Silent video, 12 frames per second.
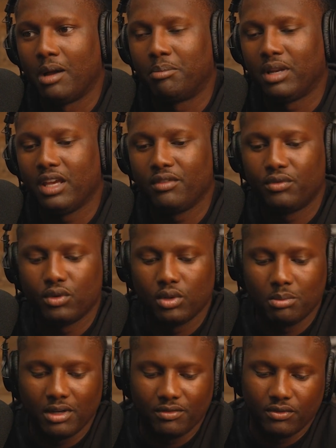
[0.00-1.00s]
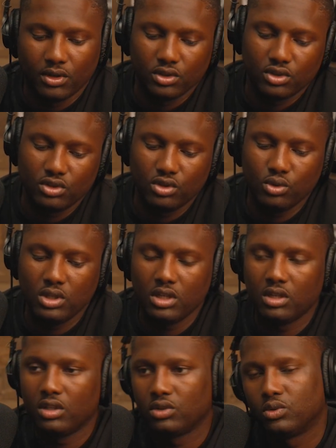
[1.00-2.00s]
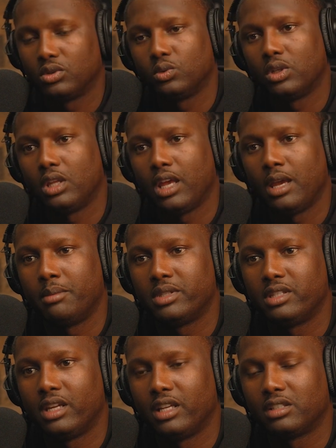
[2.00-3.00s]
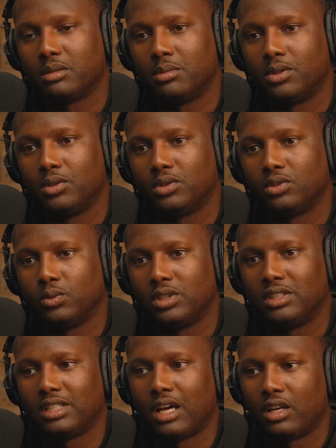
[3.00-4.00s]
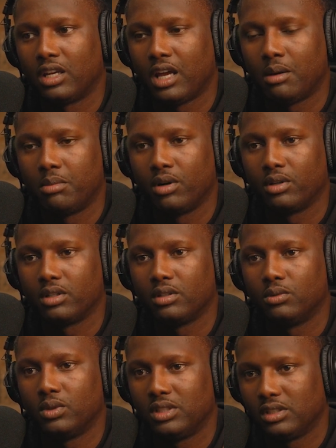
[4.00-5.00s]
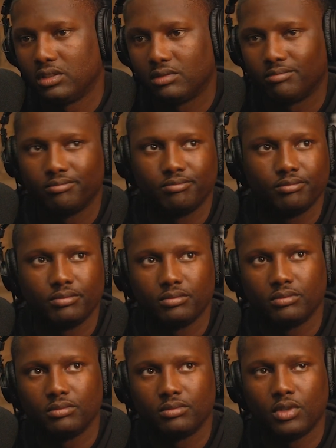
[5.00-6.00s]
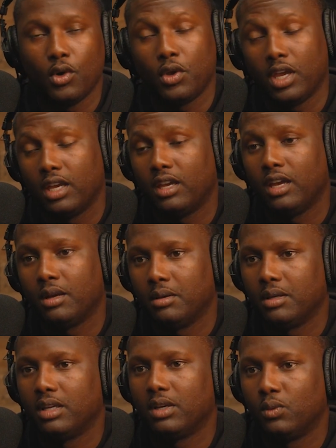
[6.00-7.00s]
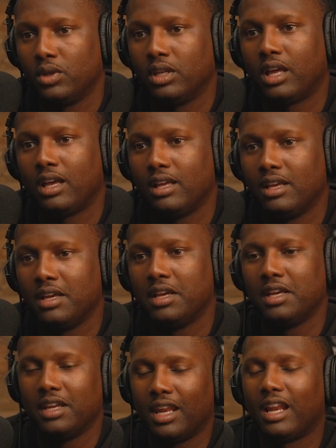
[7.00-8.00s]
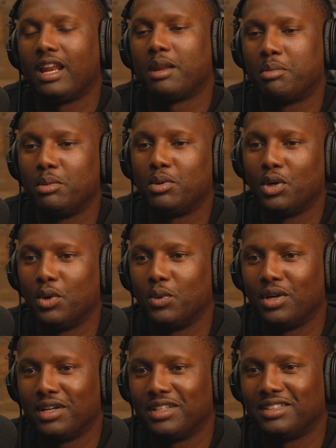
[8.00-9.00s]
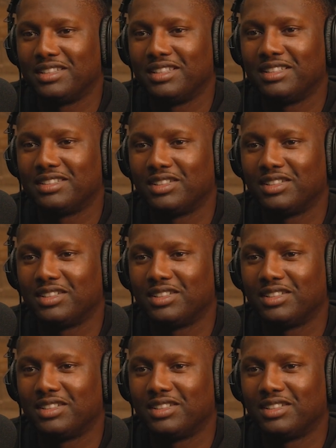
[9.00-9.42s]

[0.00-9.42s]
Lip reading: I played for my first 2 years was with Edmonton Eskimos, which is out in Alberta, which is okay. When not a lot of people know where this is.